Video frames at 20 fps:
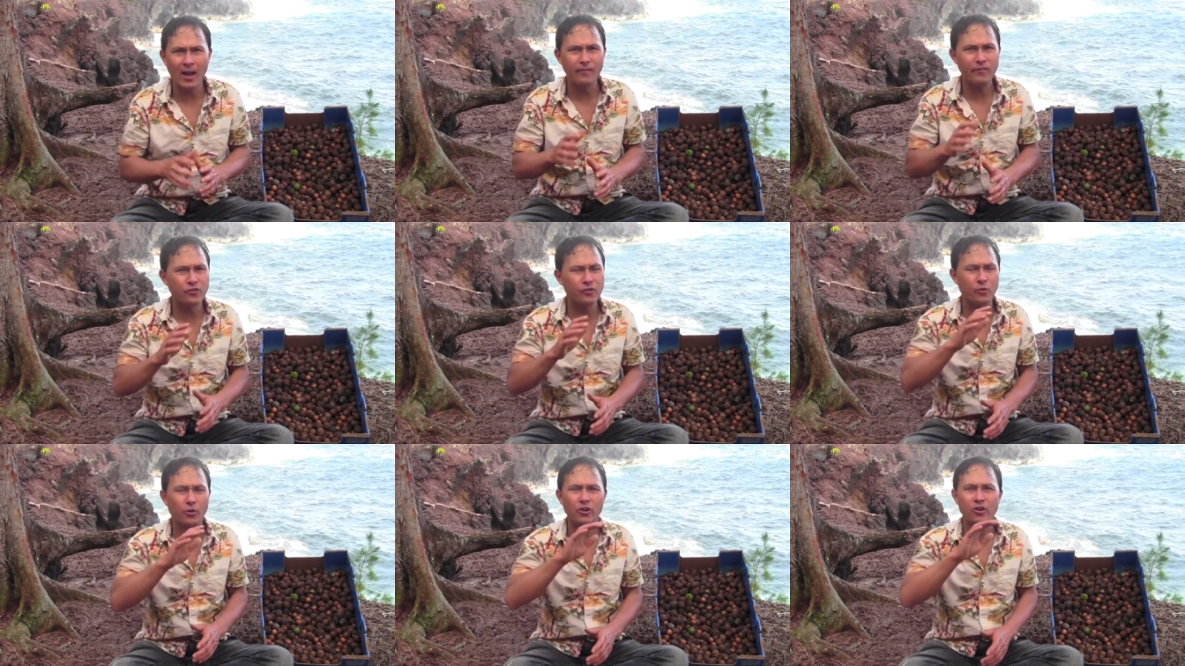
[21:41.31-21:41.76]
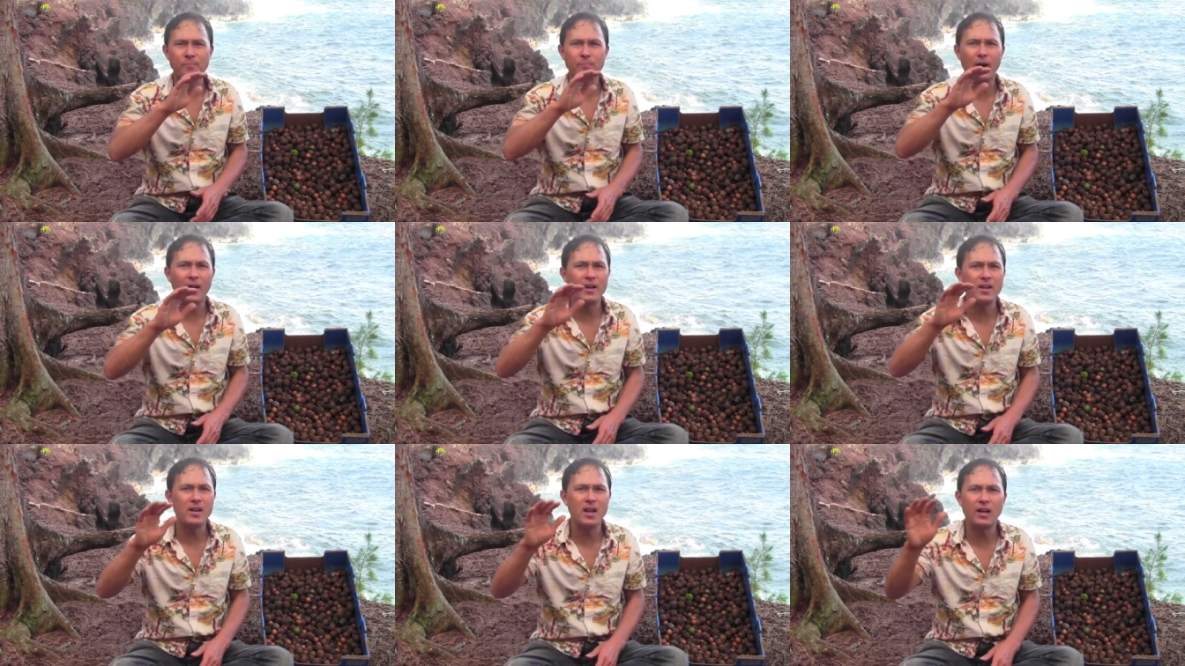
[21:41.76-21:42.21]
I've sourced
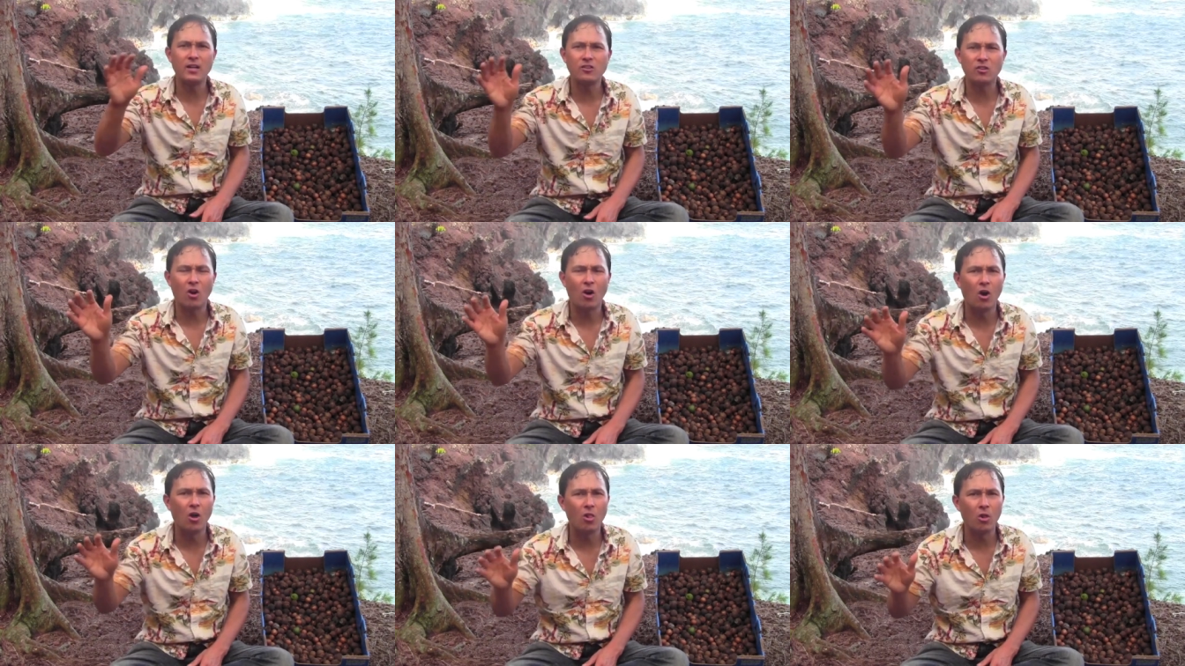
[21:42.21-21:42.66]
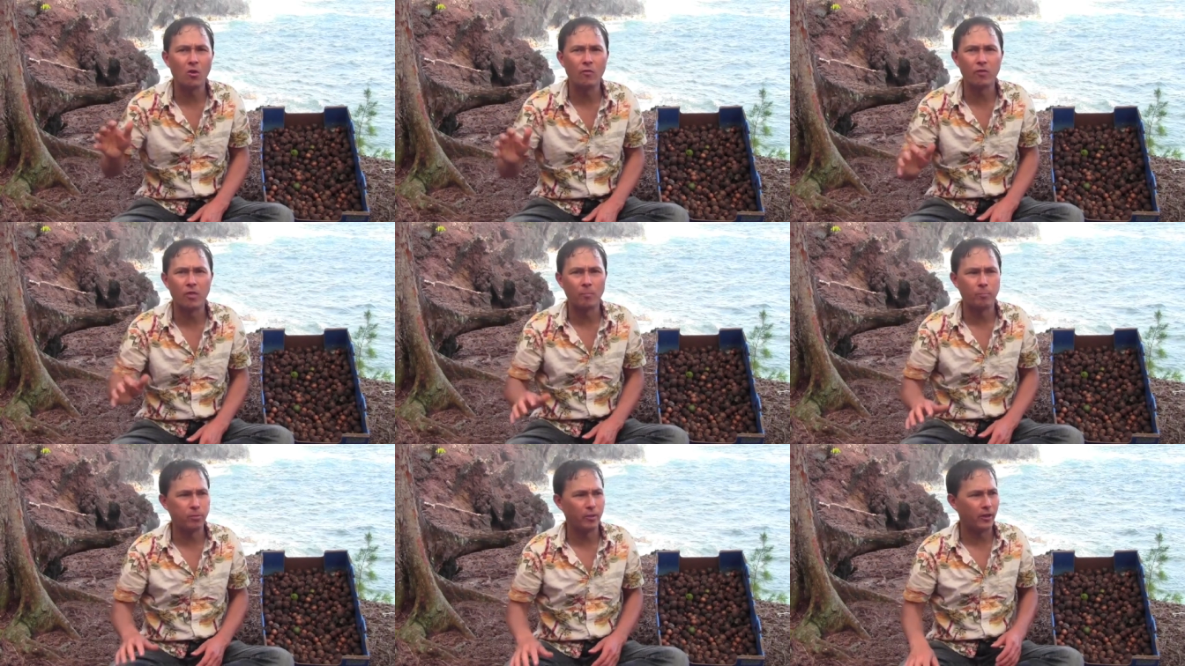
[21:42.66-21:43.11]
my nuts all
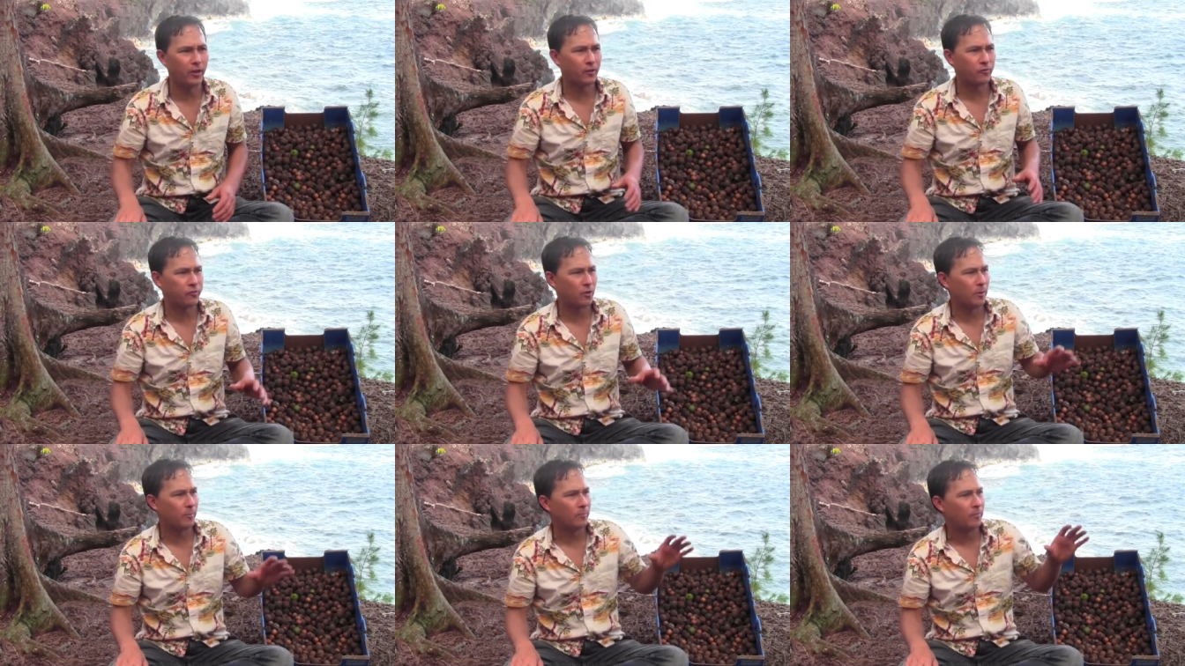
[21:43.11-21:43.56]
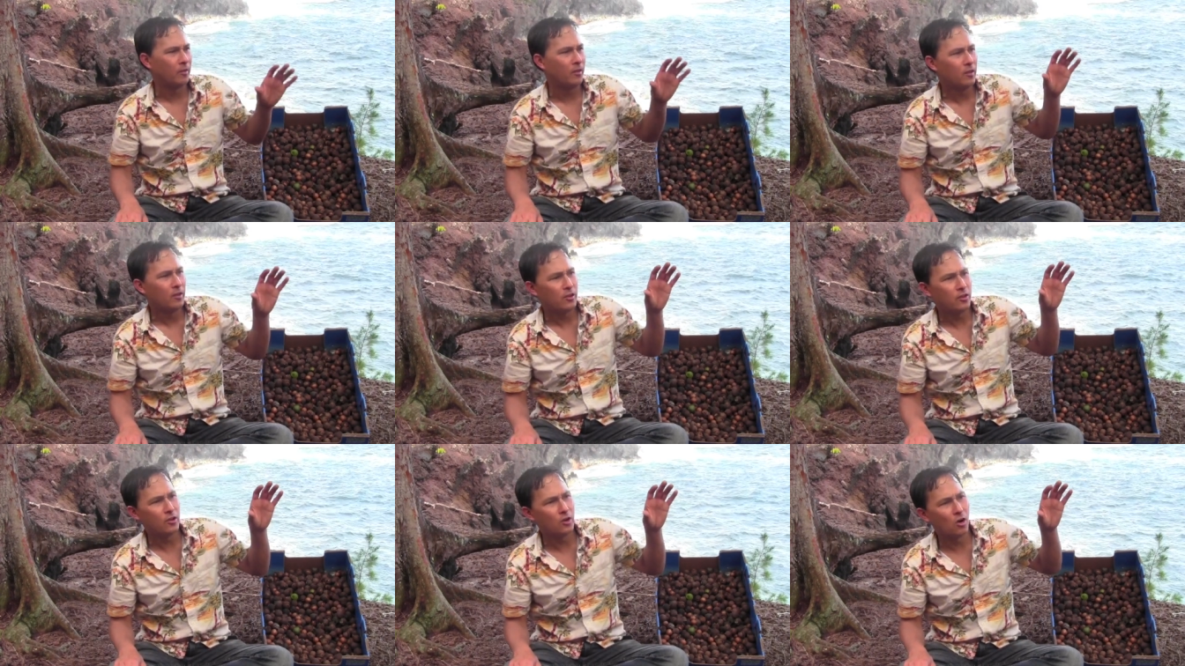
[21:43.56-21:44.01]
over the place from
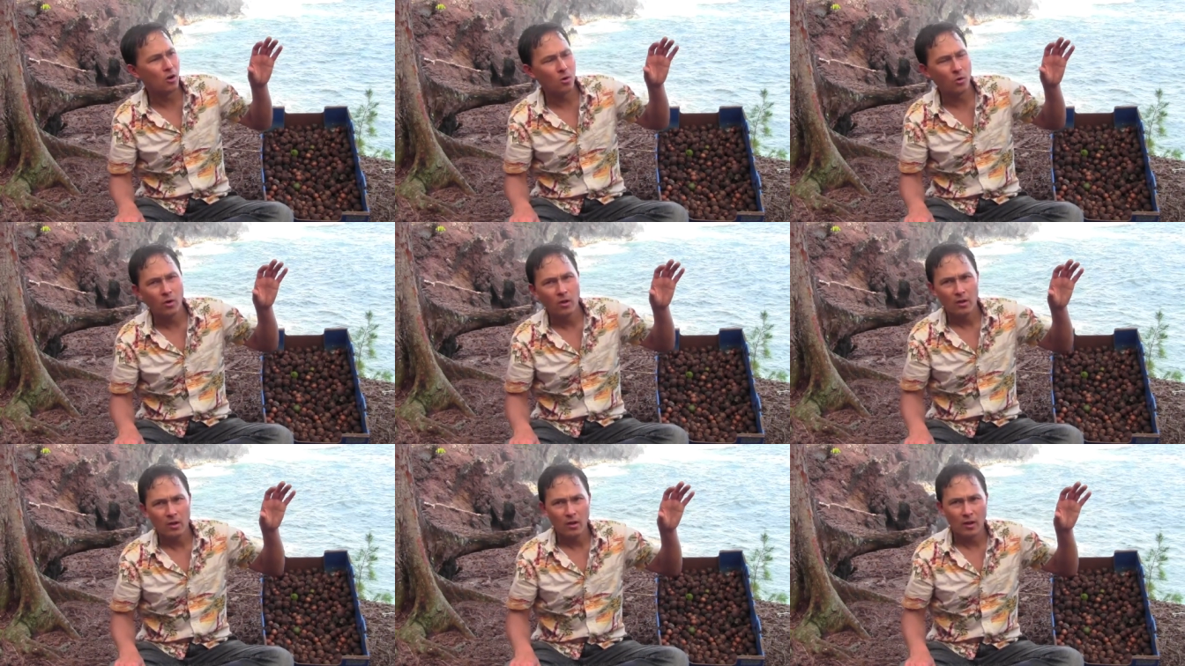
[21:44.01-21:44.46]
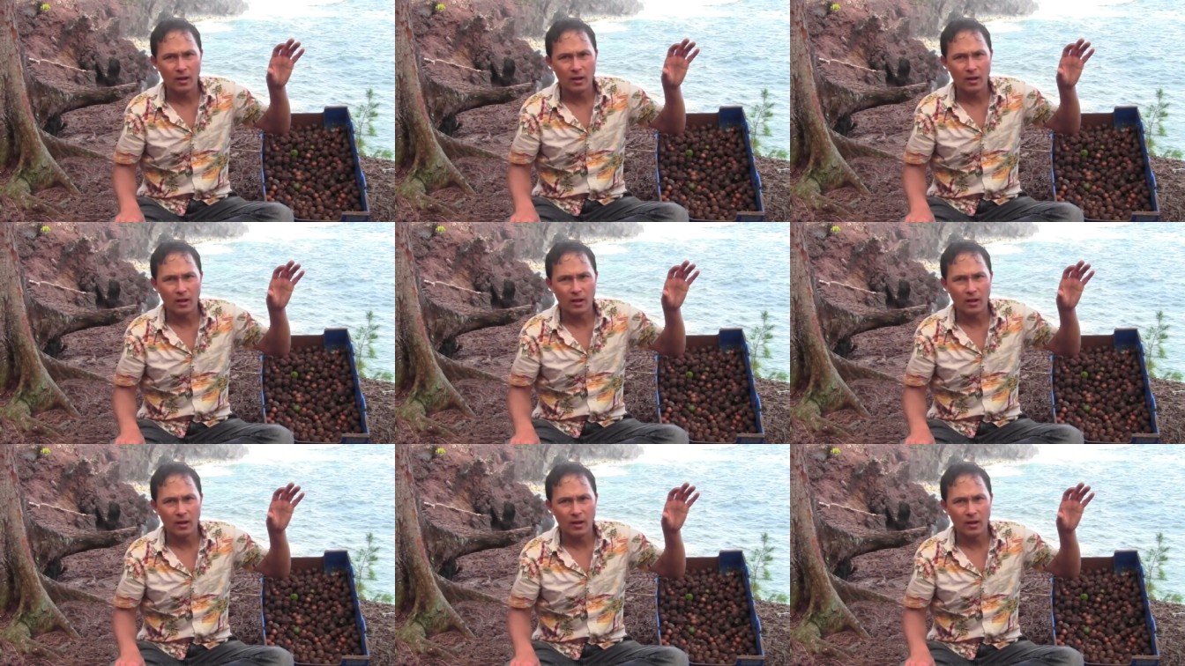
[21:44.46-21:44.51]
you know,